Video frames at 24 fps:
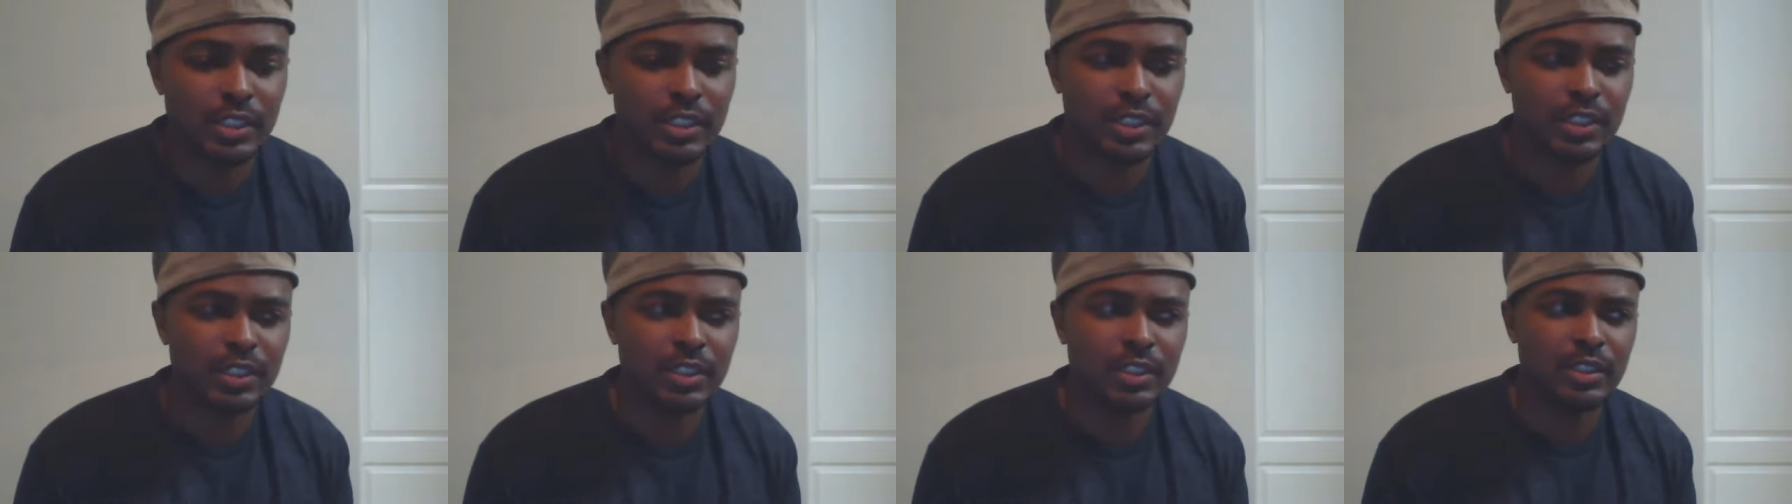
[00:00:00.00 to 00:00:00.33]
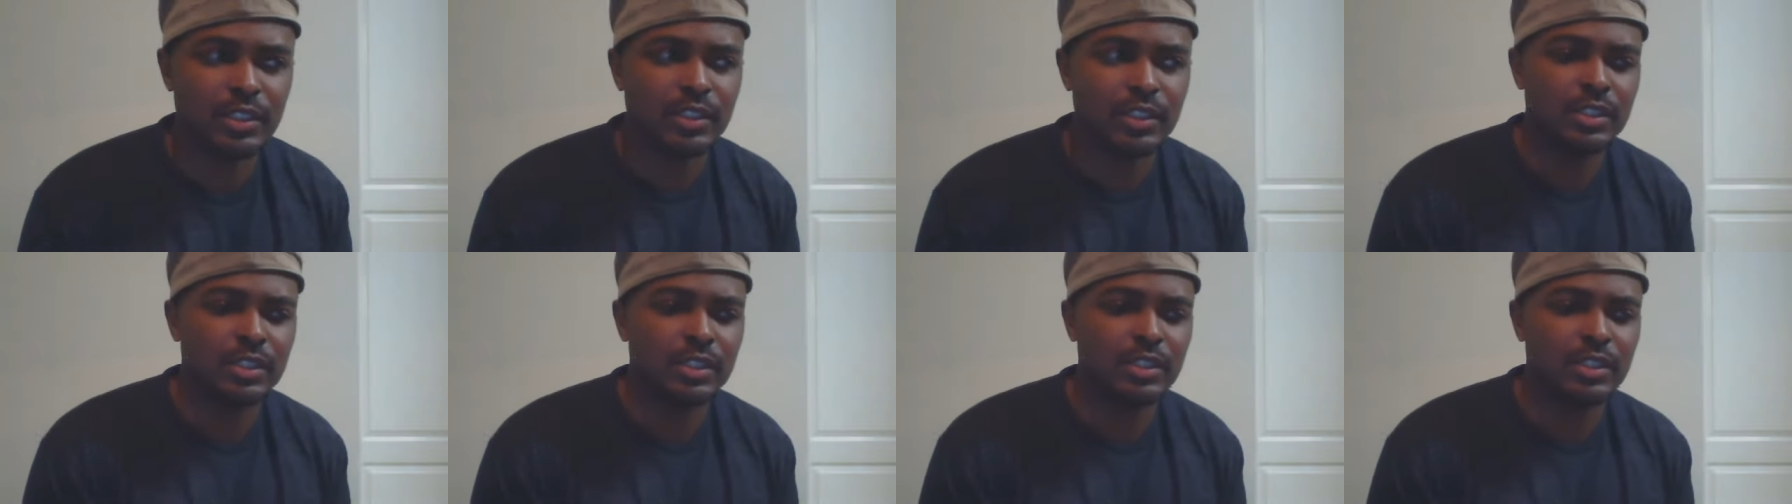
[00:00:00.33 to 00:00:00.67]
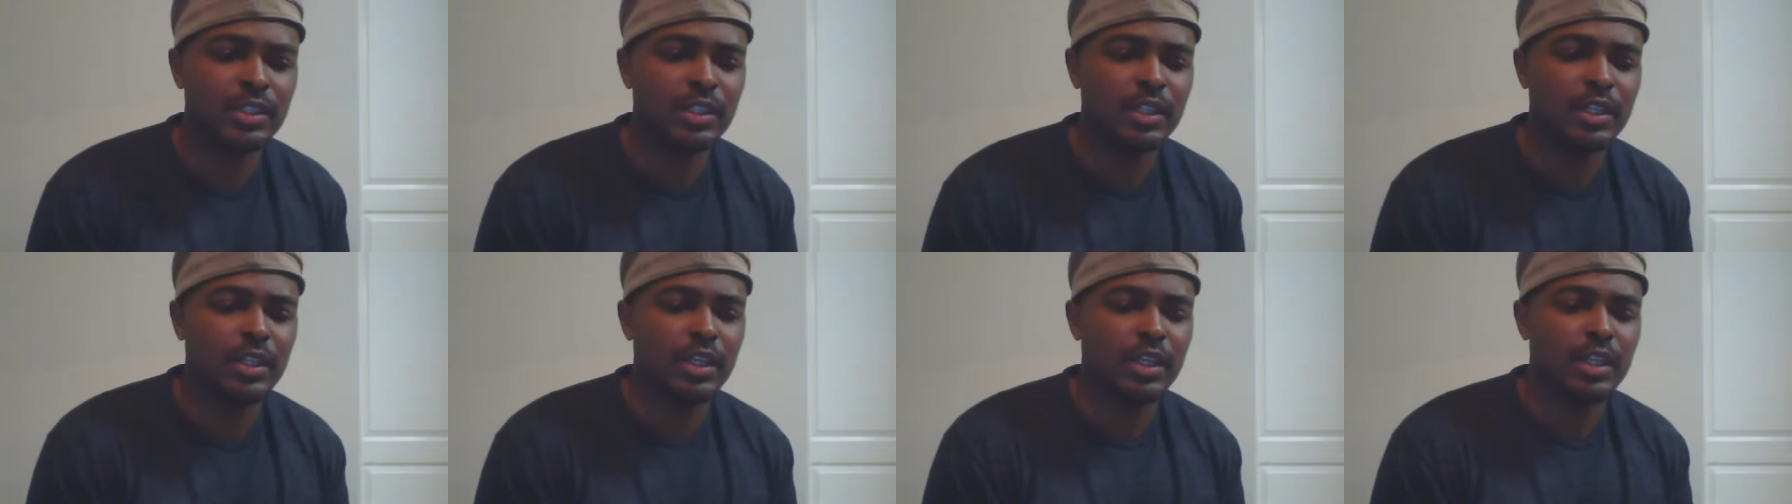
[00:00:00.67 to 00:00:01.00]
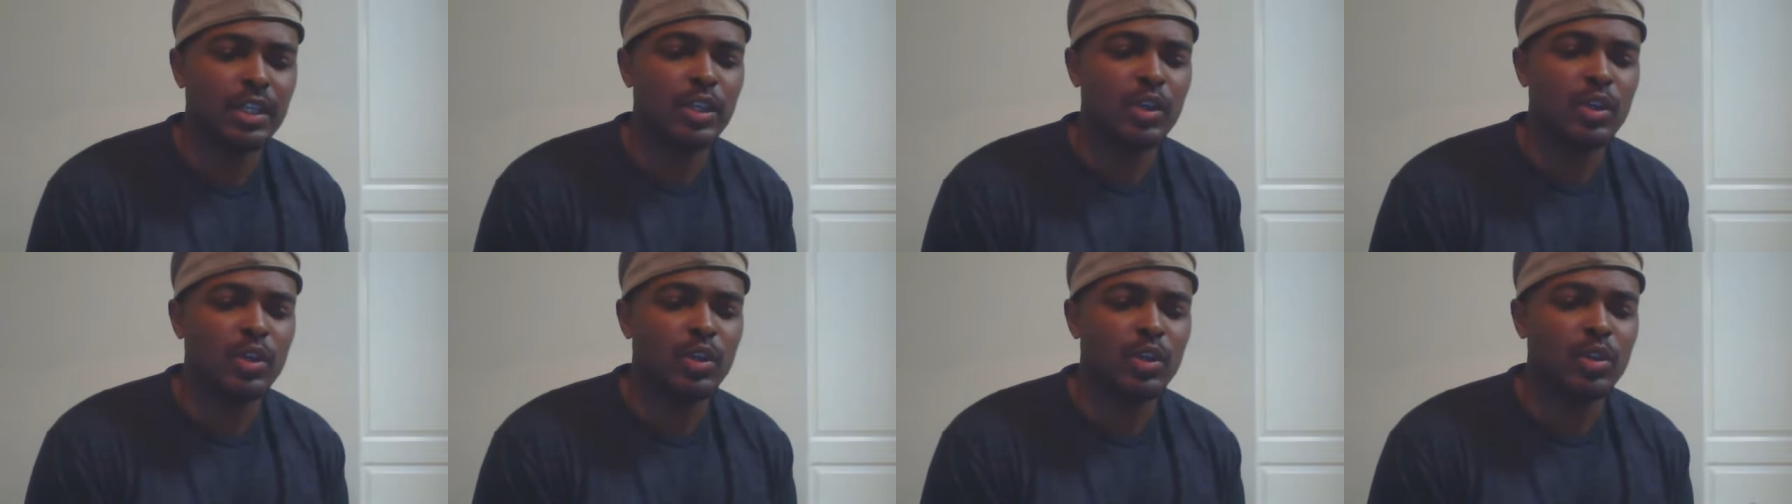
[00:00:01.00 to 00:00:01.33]
then
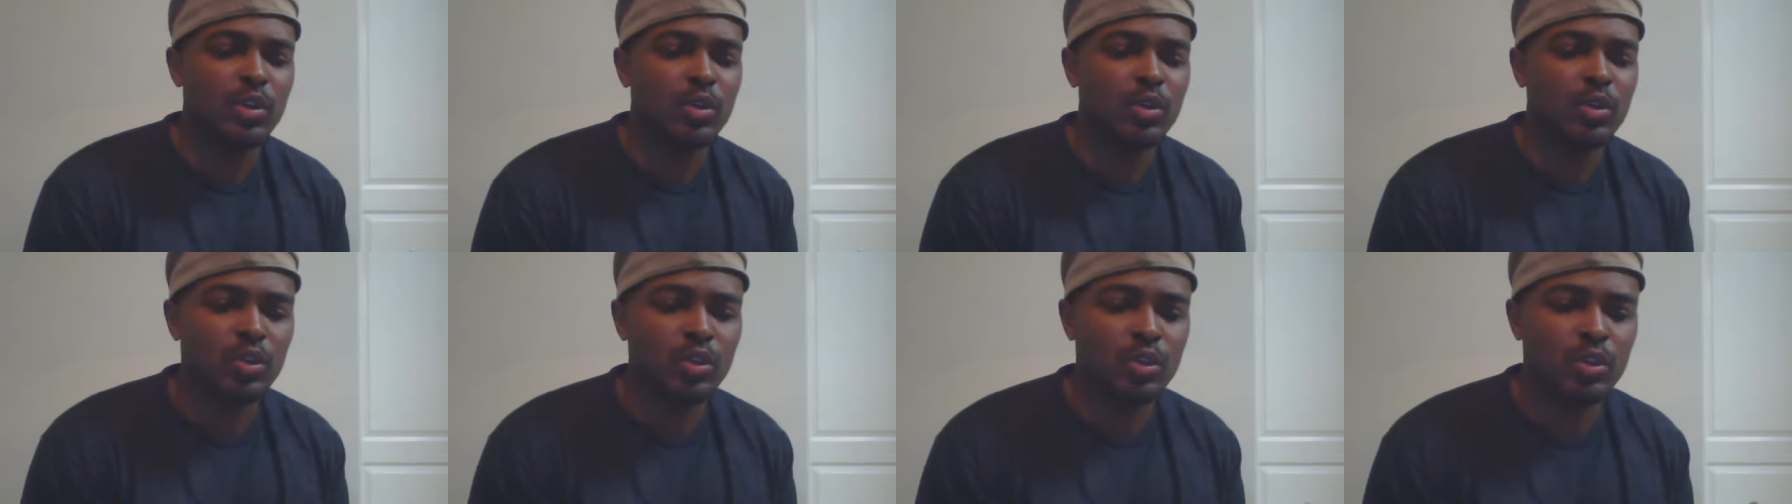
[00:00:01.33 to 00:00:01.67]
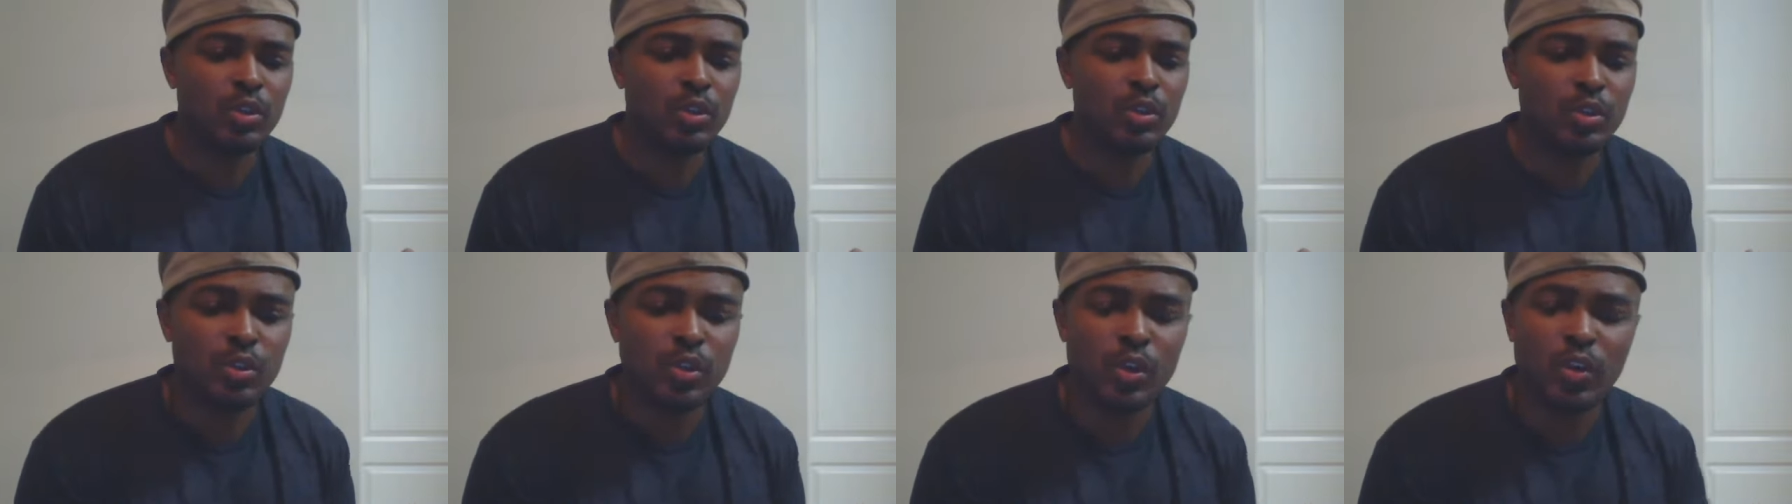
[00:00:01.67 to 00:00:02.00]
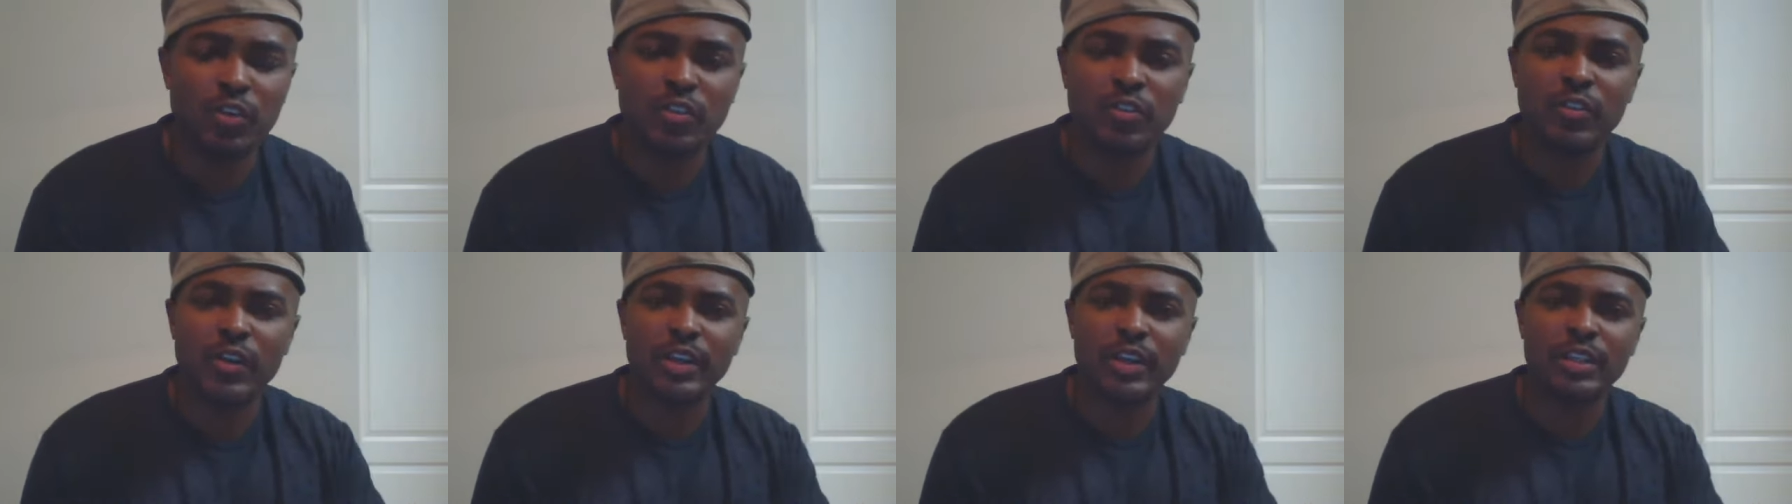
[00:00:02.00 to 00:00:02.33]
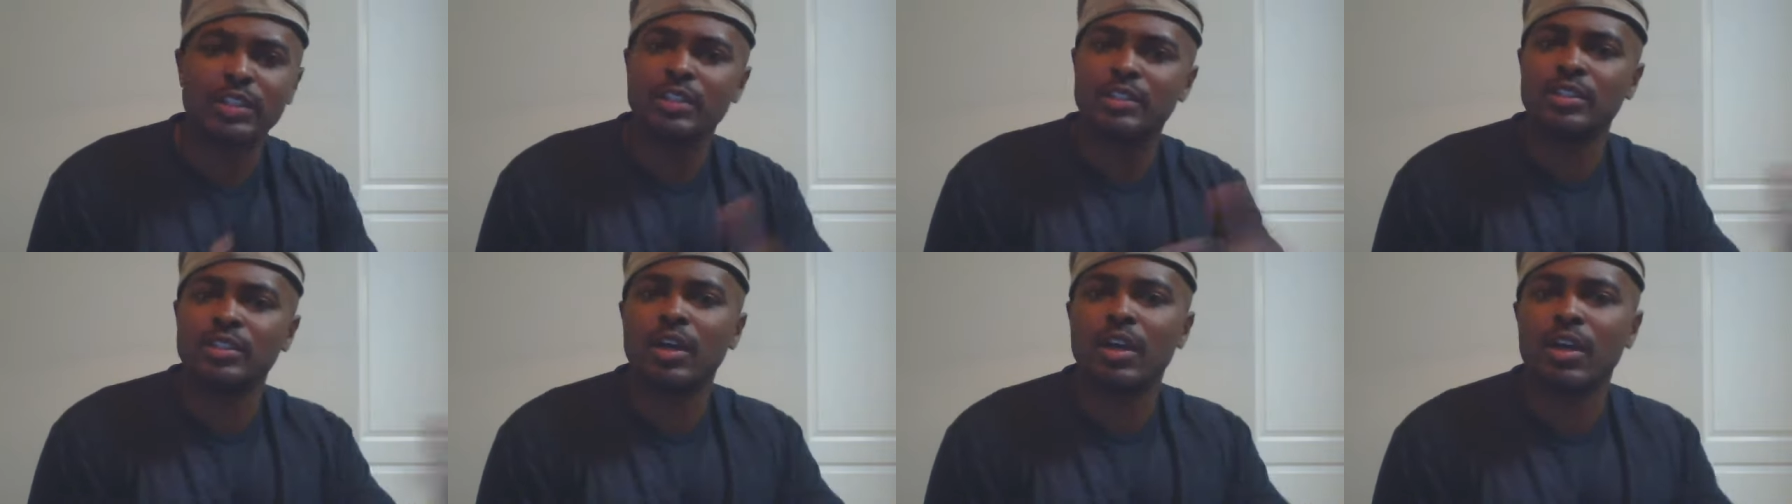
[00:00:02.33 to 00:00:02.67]
you're
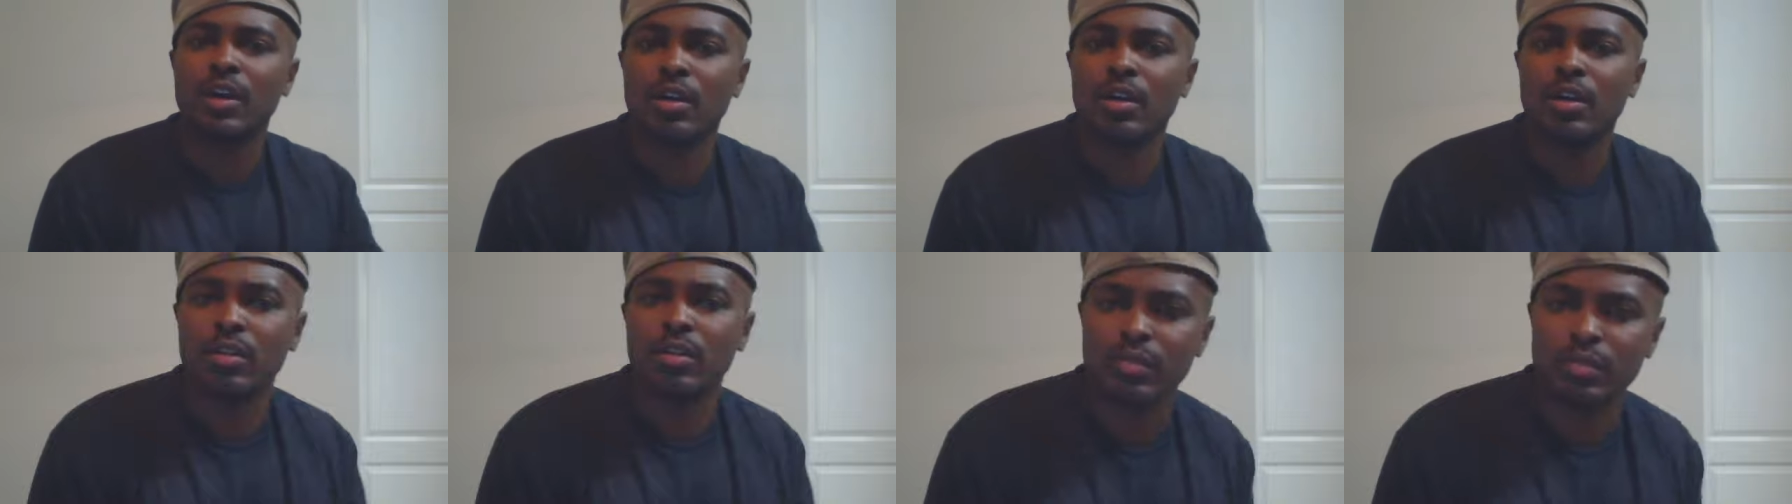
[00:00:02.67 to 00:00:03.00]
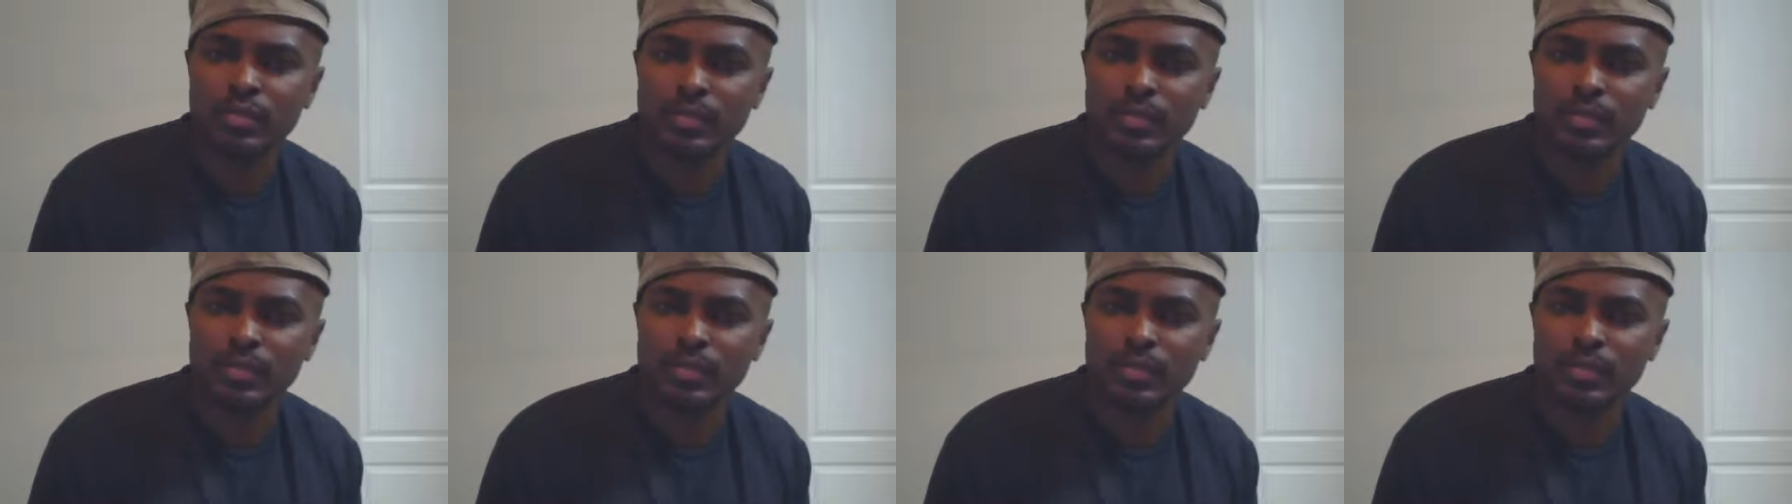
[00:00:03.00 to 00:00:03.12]
affecting us all.